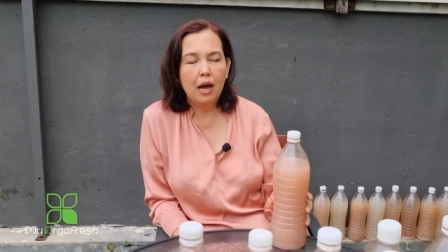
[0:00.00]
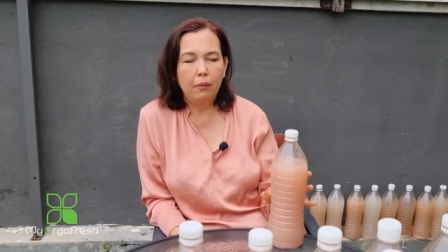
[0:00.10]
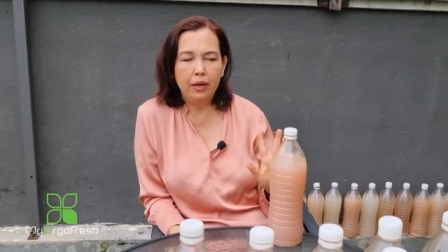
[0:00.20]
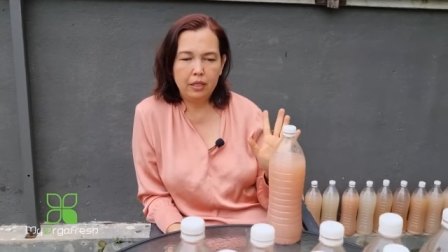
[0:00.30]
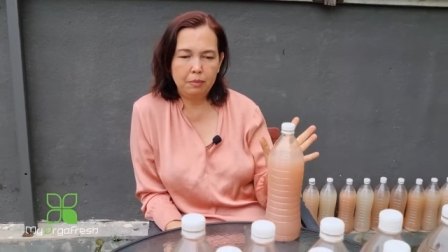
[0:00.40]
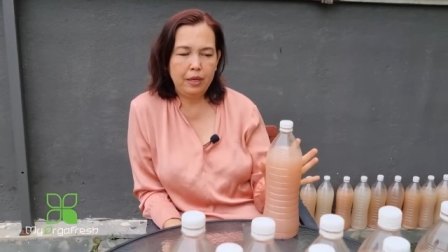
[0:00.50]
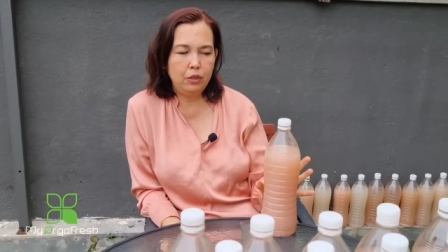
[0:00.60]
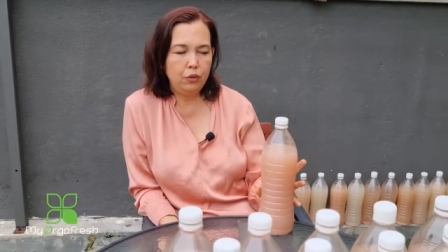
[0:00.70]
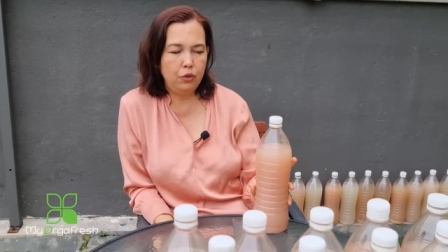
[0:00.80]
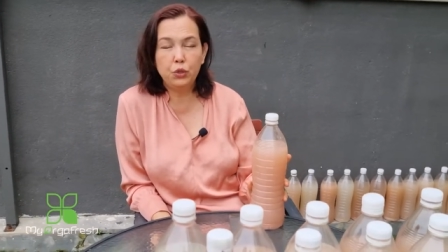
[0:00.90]
I will
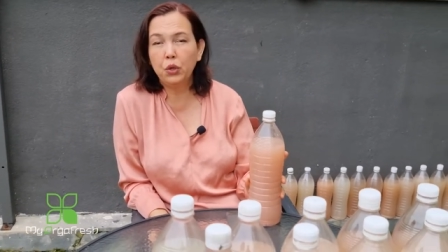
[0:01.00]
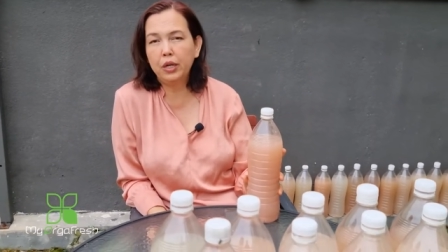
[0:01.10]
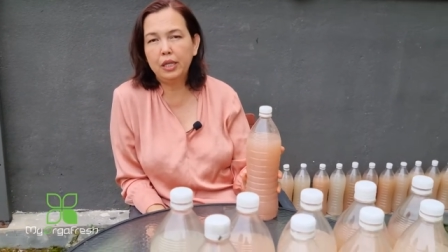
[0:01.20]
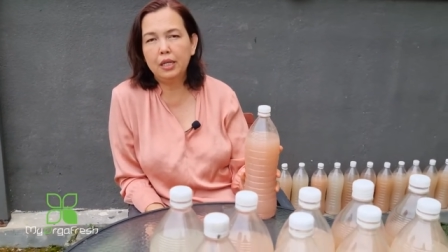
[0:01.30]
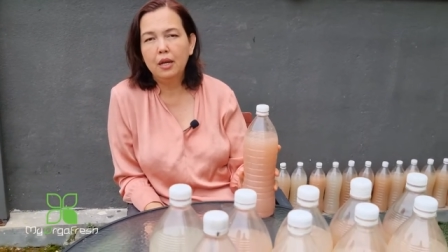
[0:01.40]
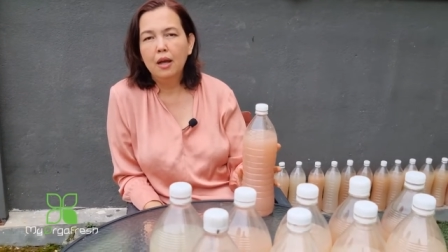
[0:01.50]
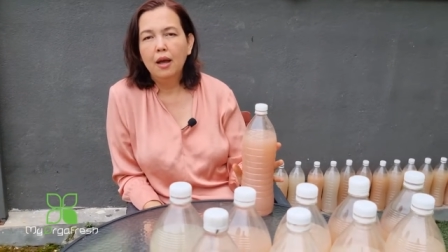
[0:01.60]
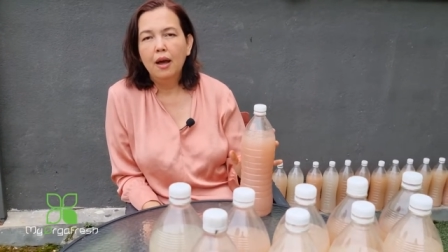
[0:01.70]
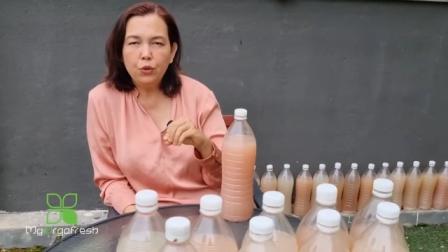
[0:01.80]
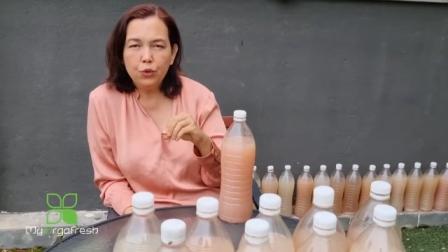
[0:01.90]
explain to you shortly.
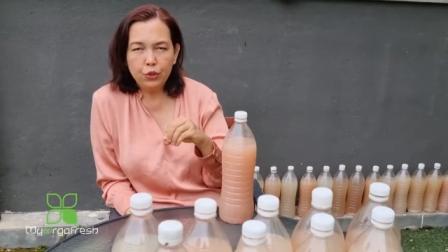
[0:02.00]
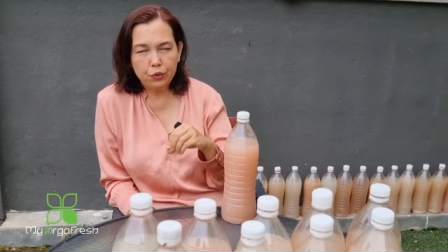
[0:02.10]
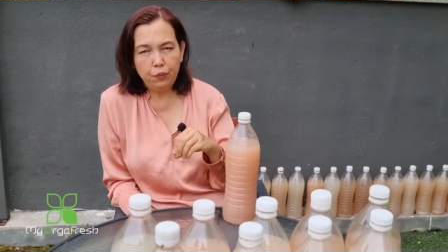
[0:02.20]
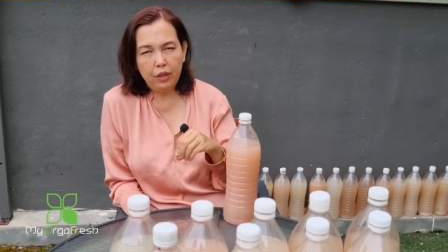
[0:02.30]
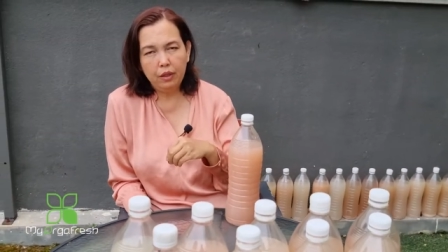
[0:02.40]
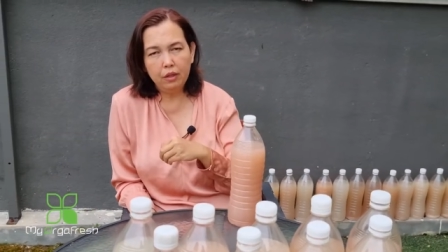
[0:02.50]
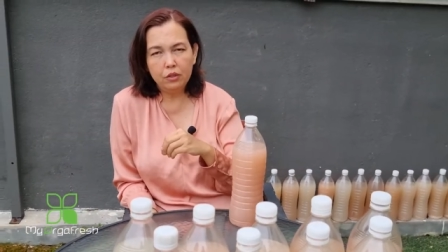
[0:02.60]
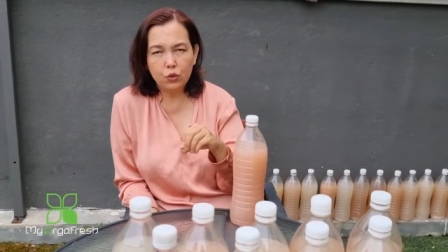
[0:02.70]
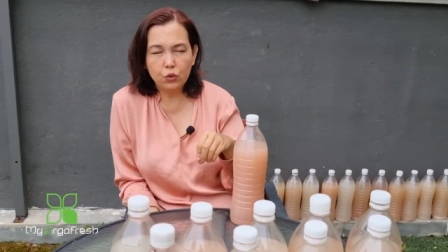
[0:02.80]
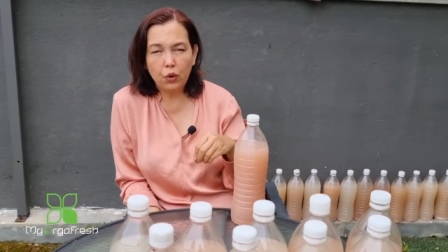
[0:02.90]
When you use
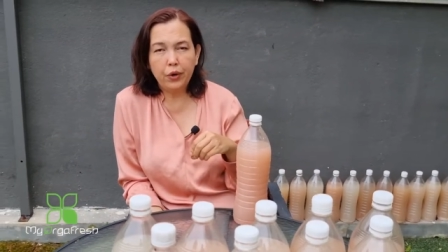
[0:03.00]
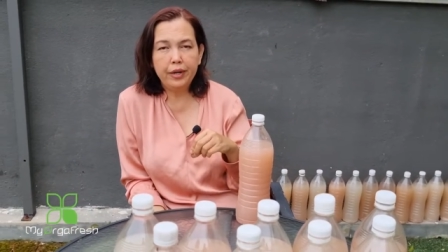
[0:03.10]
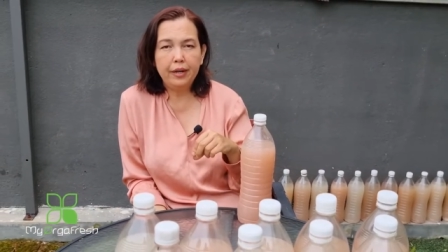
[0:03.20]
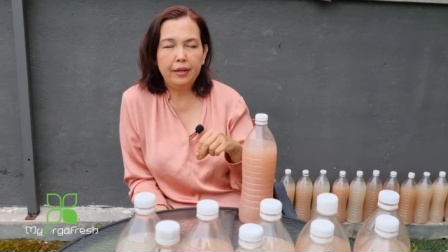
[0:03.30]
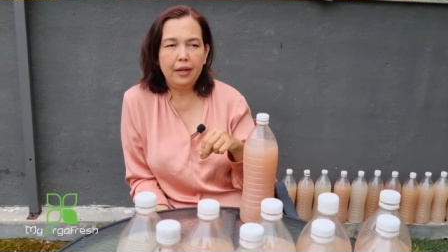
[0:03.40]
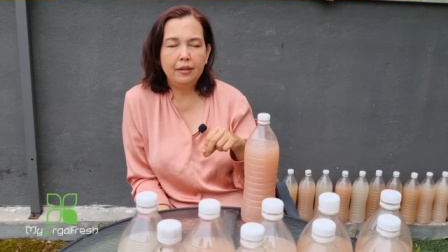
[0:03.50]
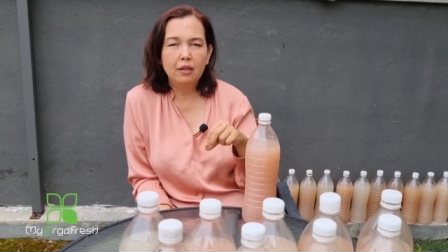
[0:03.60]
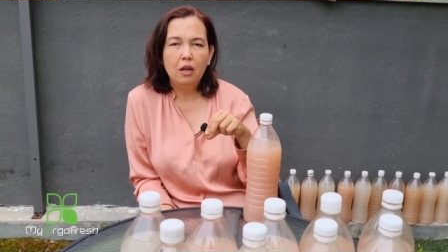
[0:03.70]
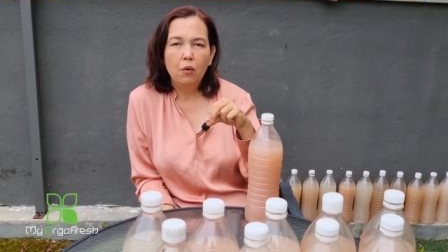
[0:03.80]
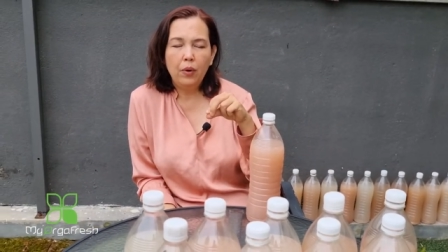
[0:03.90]
with the soil and
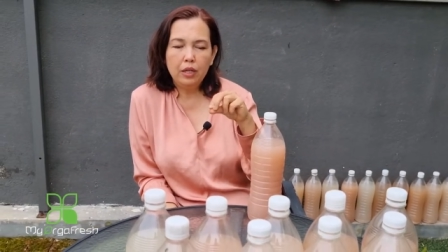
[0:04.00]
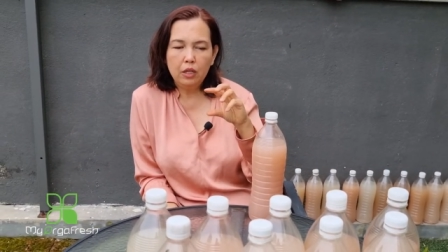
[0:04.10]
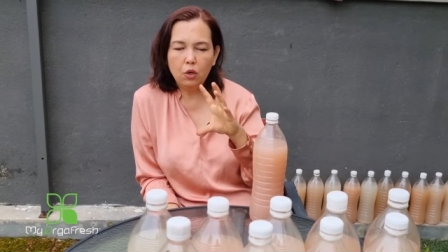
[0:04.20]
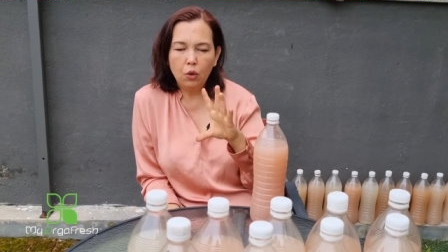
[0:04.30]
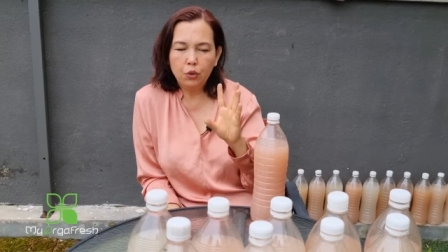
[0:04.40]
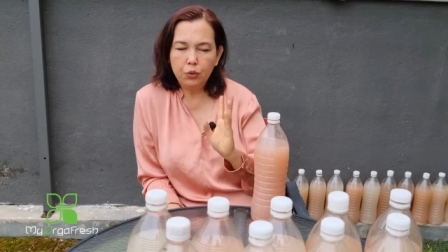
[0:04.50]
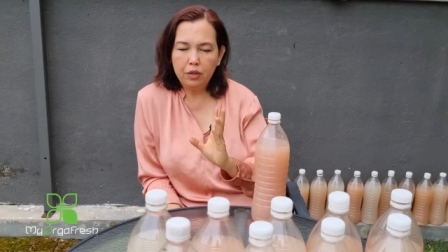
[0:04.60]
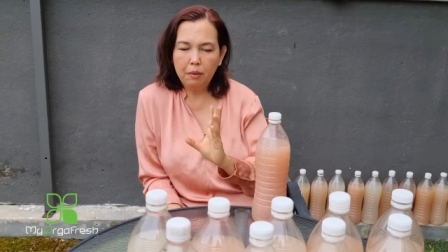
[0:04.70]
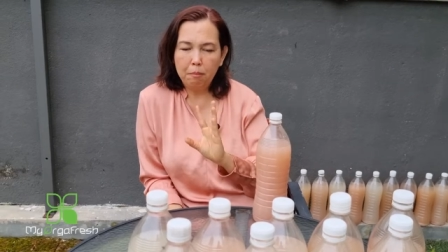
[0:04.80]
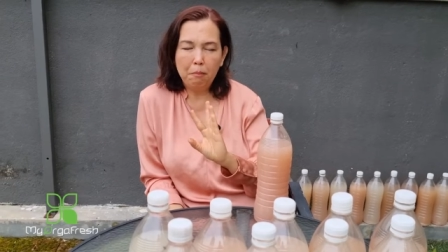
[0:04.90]
then when it go
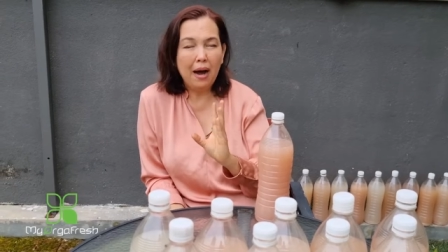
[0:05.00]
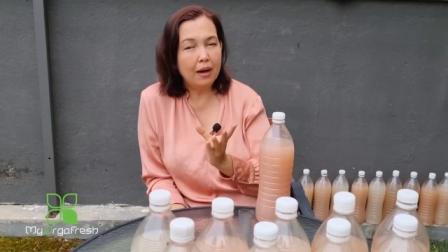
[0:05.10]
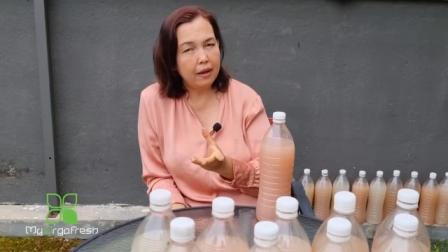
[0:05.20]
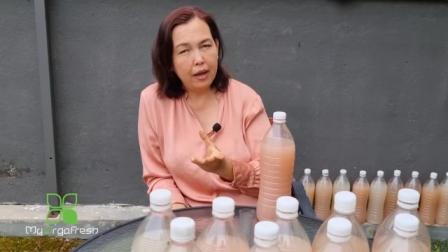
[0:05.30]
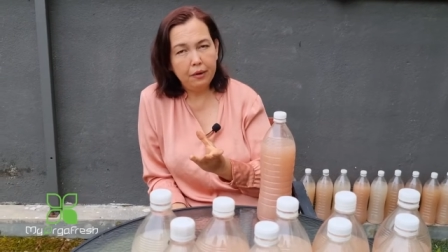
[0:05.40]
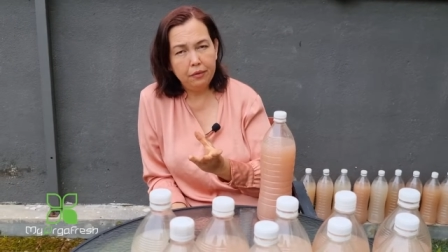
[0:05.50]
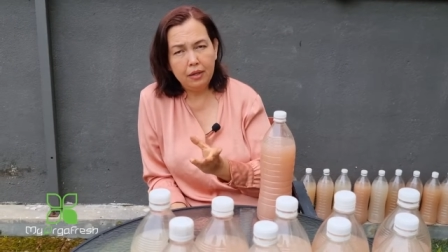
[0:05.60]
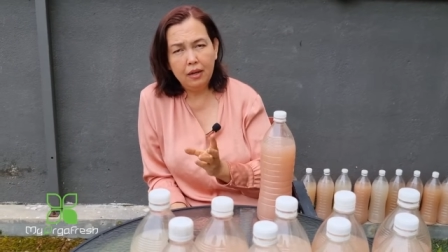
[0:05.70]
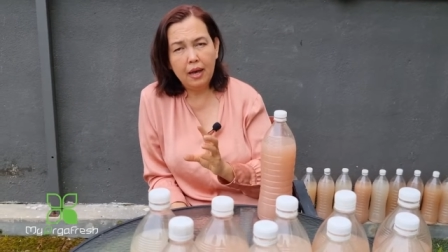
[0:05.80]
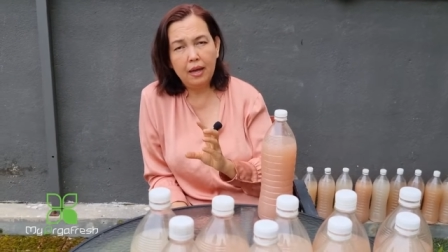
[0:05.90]
to the bark
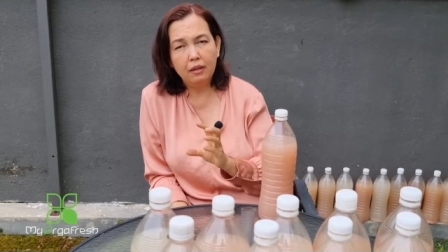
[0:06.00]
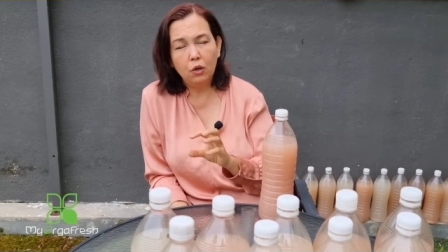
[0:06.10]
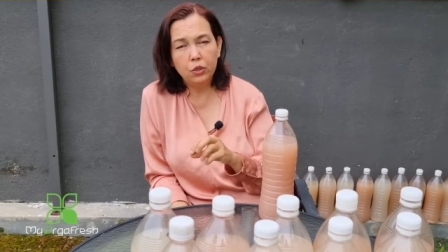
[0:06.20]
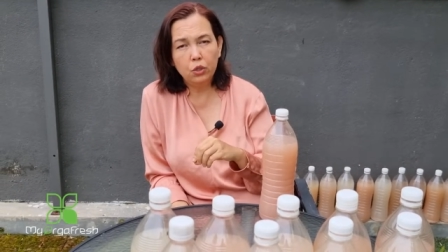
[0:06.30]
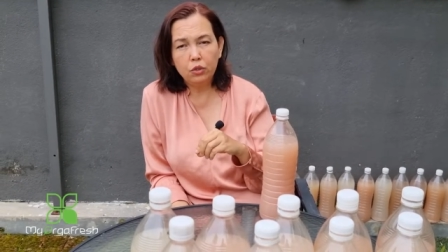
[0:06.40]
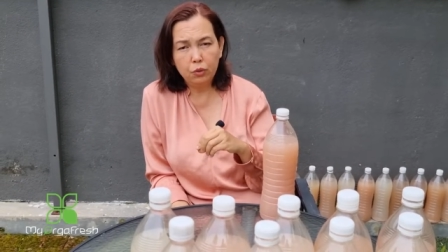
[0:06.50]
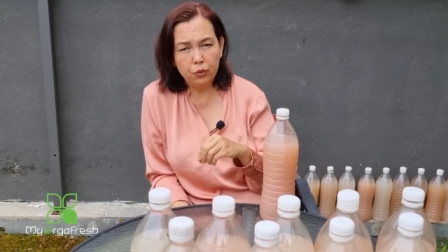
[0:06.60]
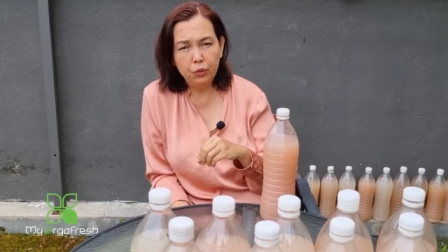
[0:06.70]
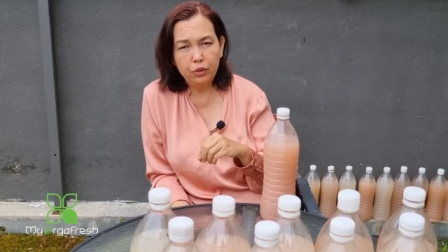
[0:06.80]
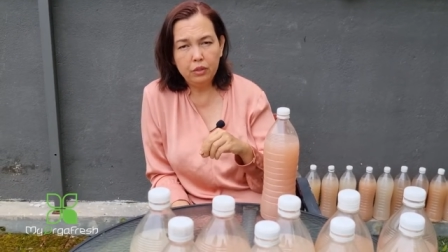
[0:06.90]
area and also
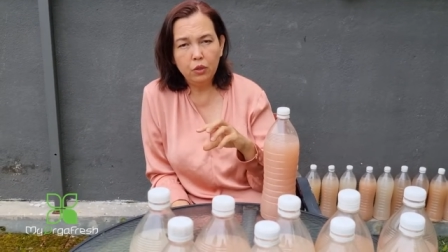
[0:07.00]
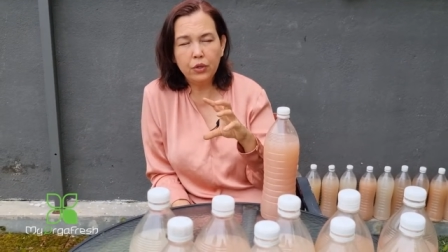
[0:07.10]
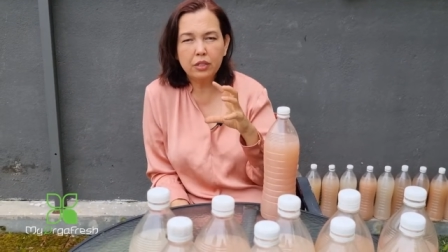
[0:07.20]
the root,